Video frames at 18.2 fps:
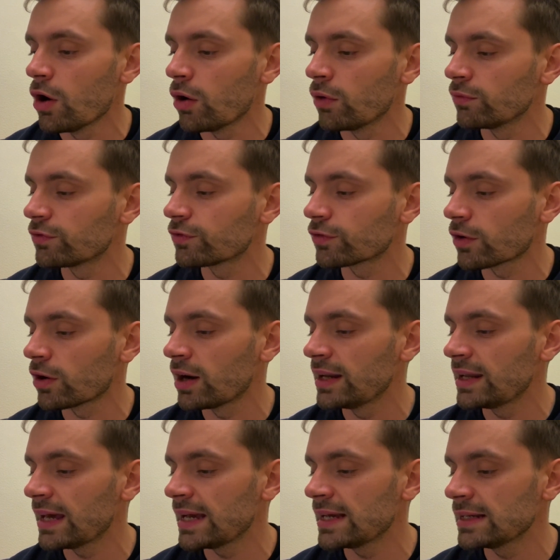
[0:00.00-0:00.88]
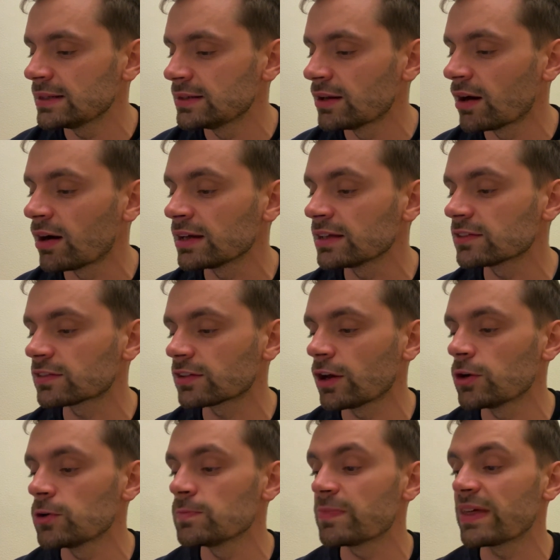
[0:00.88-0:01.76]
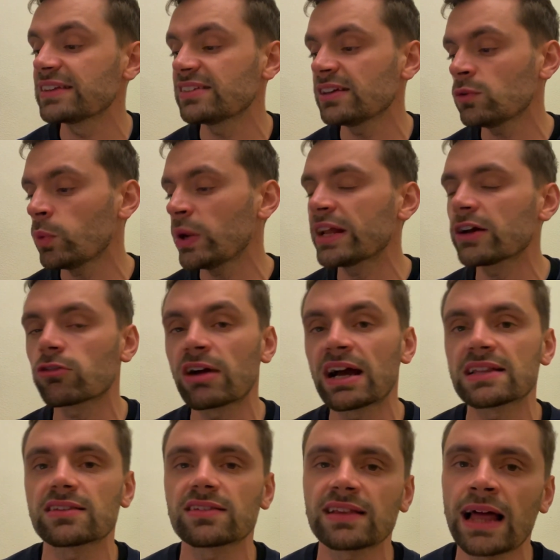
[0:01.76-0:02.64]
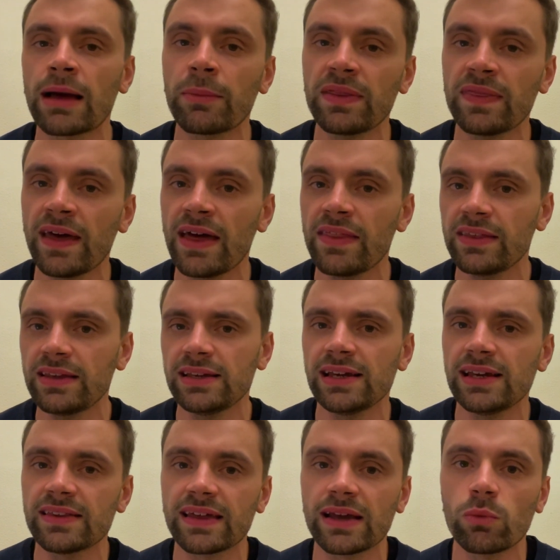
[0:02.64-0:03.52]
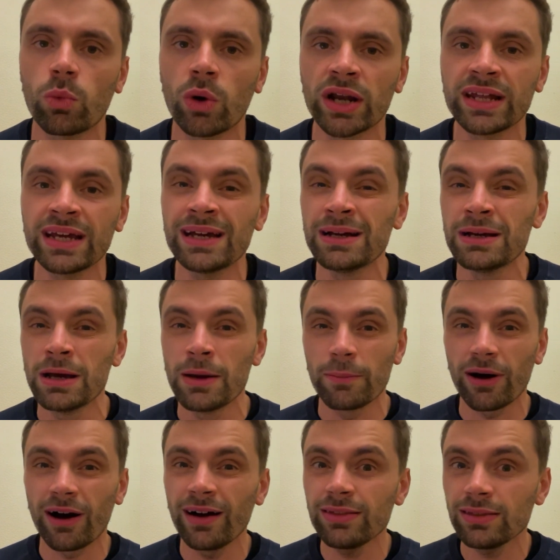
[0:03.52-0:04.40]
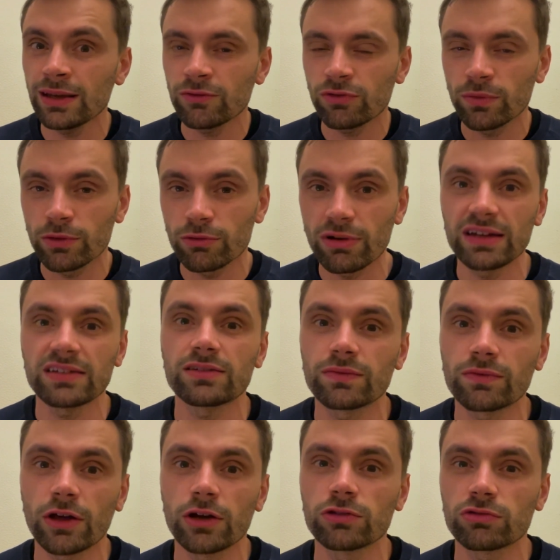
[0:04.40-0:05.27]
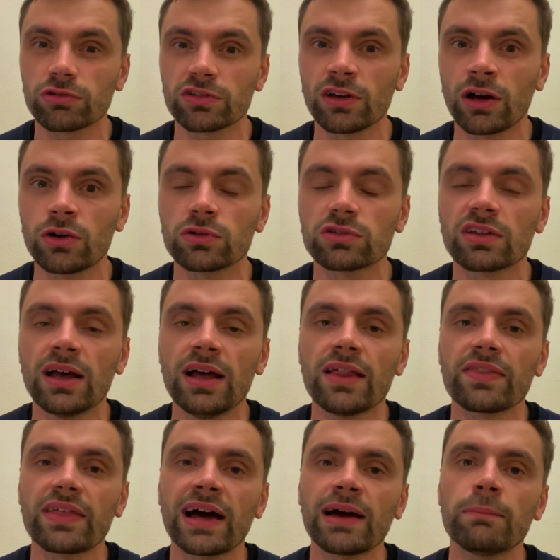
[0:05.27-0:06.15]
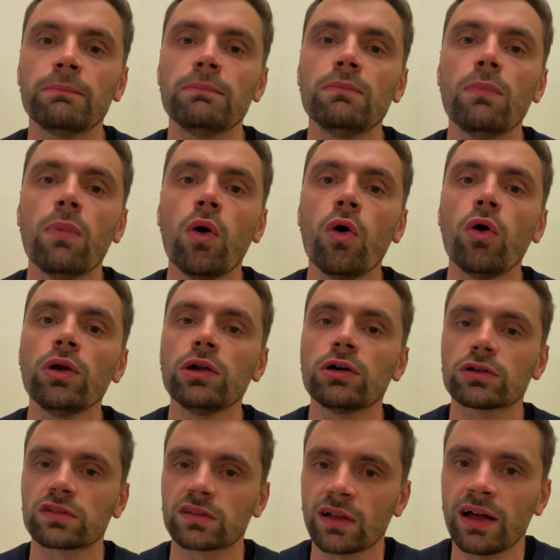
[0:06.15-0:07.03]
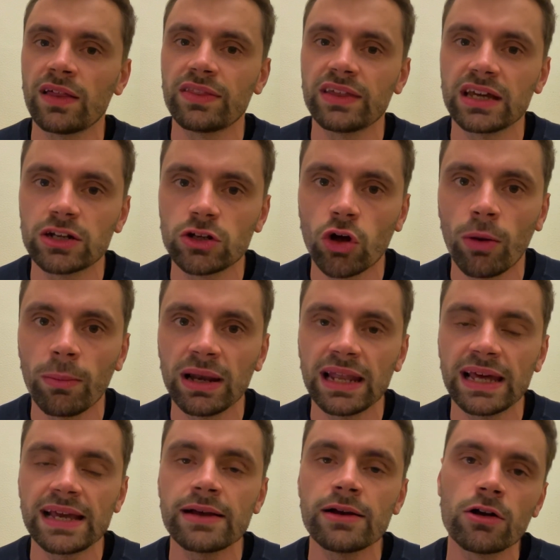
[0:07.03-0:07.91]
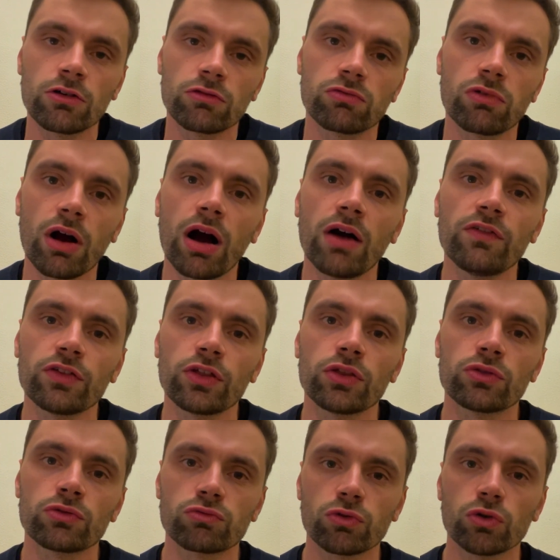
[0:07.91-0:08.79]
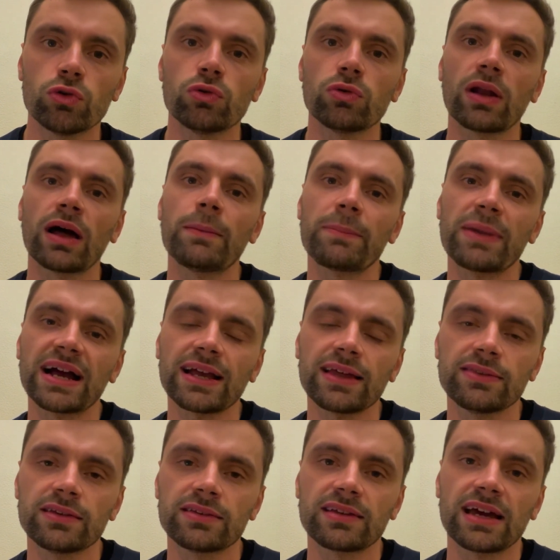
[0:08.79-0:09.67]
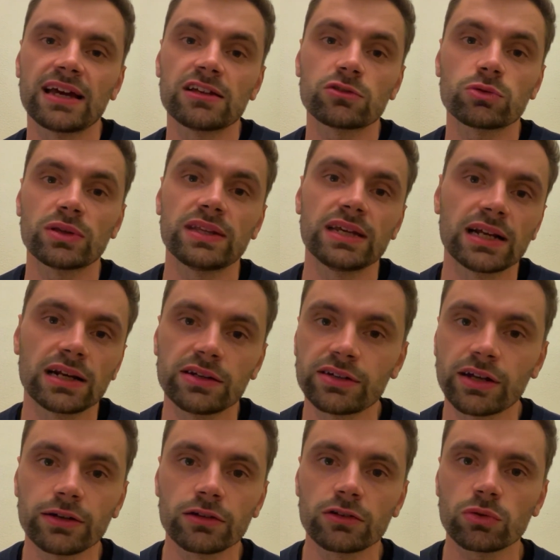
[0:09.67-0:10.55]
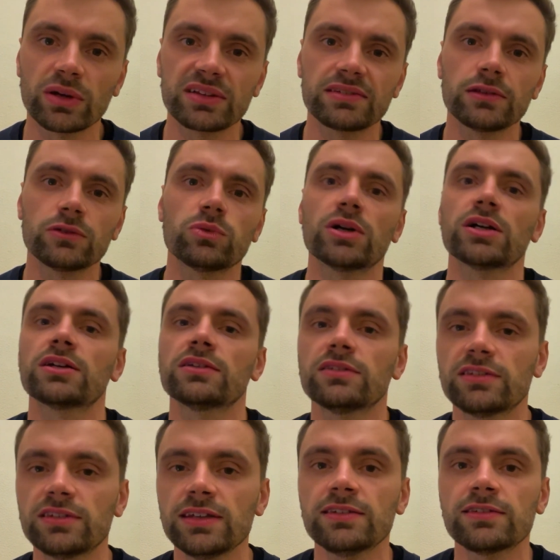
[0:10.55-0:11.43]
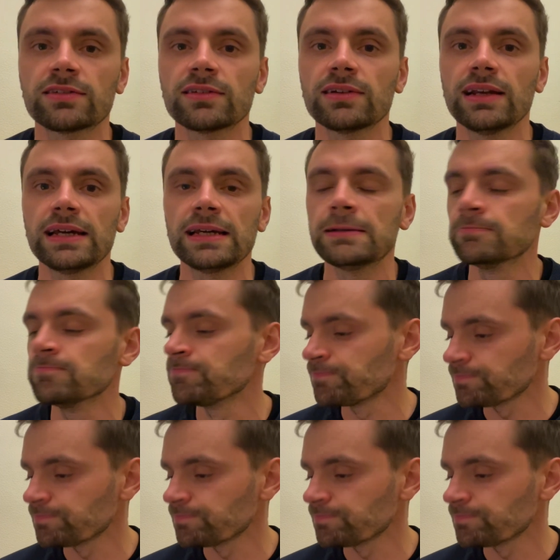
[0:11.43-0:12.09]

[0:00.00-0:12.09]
on Friday night. So they did win a Grand Slam in there the year they won it. But I think from the rest of those results, that more looks like the anomaly rather than the rule, like back in the days when the England under-20s were consistently